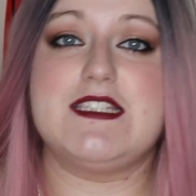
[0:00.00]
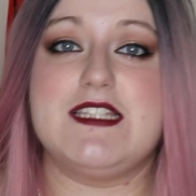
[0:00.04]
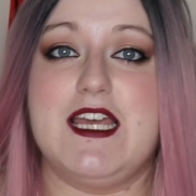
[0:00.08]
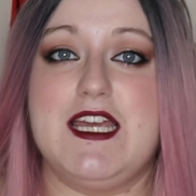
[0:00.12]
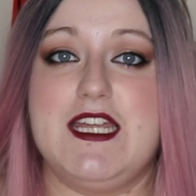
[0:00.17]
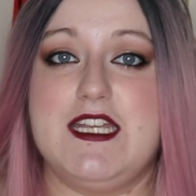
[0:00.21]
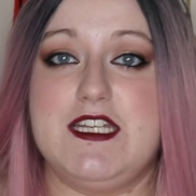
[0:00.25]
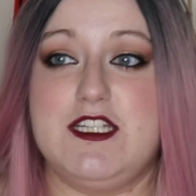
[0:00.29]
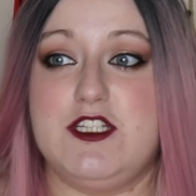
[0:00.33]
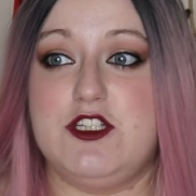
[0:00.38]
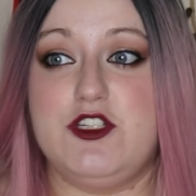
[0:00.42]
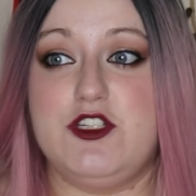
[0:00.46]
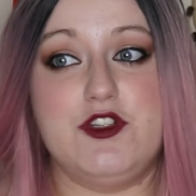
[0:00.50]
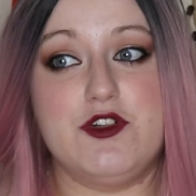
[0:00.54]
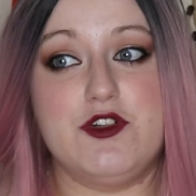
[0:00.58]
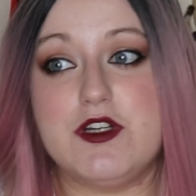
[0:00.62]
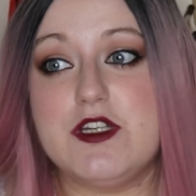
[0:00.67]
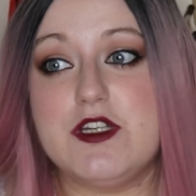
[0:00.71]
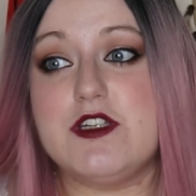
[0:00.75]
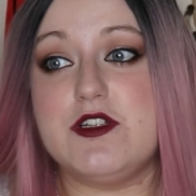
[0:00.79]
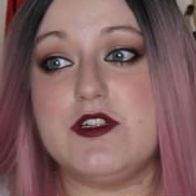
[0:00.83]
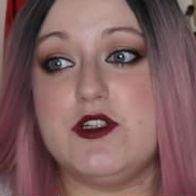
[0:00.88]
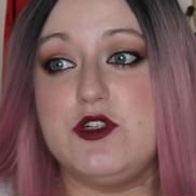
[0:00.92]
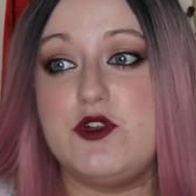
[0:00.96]
then you're
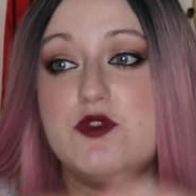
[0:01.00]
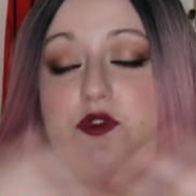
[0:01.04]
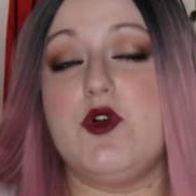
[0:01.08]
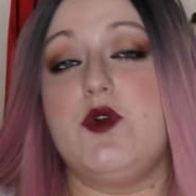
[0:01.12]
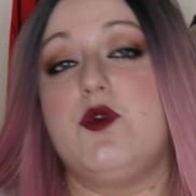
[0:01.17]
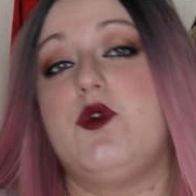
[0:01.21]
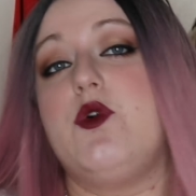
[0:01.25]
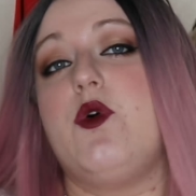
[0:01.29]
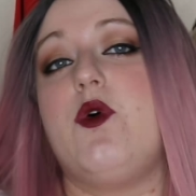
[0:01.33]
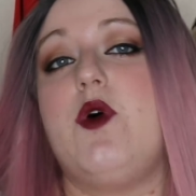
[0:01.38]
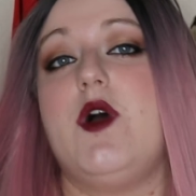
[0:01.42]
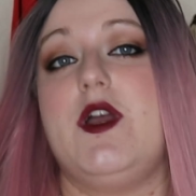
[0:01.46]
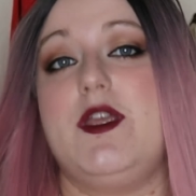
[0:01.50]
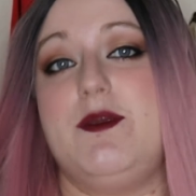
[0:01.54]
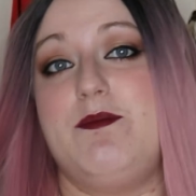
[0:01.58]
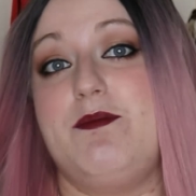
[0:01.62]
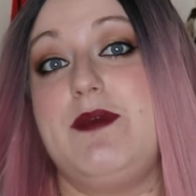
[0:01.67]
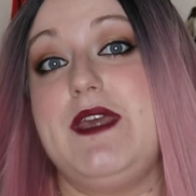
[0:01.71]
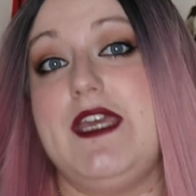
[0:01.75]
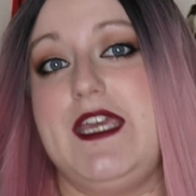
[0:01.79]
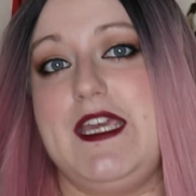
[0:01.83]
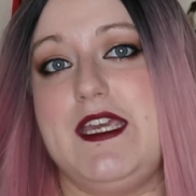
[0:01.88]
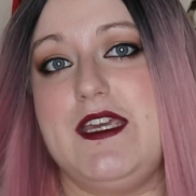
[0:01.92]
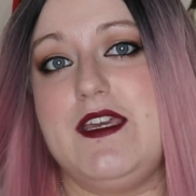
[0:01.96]
going to grow quite
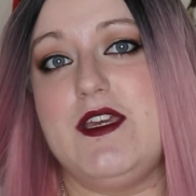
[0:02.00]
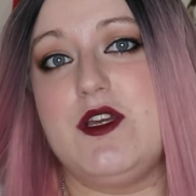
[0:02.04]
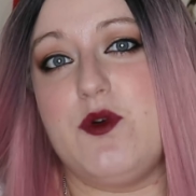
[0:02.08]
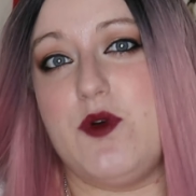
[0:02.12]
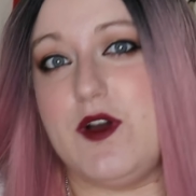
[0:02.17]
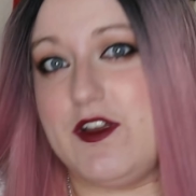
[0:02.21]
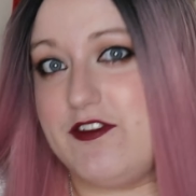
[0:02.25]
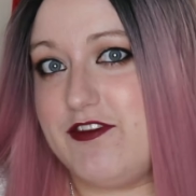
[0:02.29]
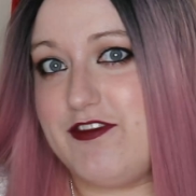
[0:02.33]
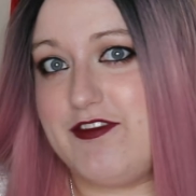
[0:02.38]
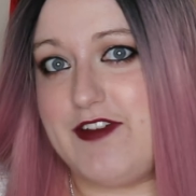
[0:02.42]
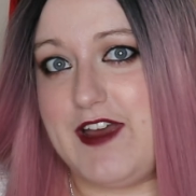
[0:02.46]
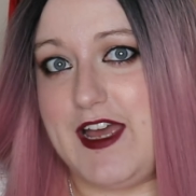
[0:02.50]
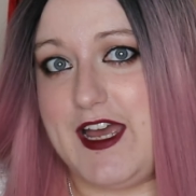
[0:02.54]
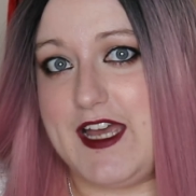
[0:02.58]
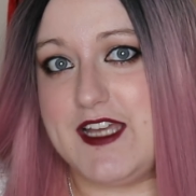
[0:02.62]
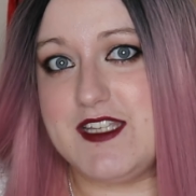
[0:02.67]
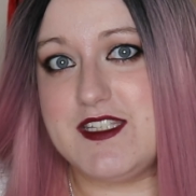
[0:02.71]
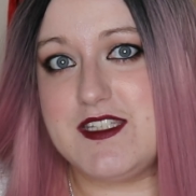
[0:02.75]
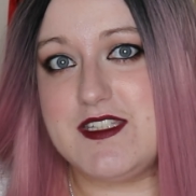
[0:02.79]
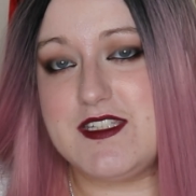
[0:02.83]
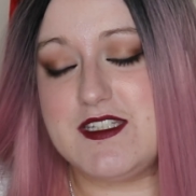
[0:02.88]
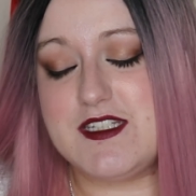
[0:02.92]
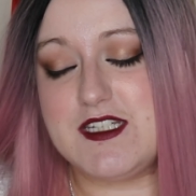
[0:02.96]
big, quite
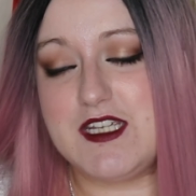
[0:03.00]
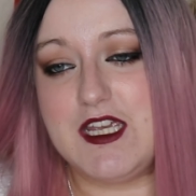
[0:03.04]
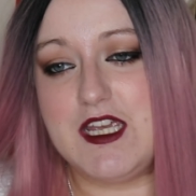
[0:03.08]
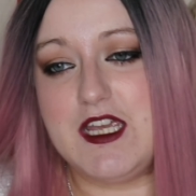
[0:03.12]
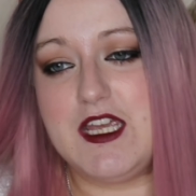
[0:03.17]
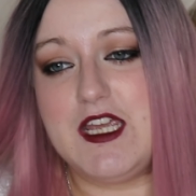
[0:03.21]
fast.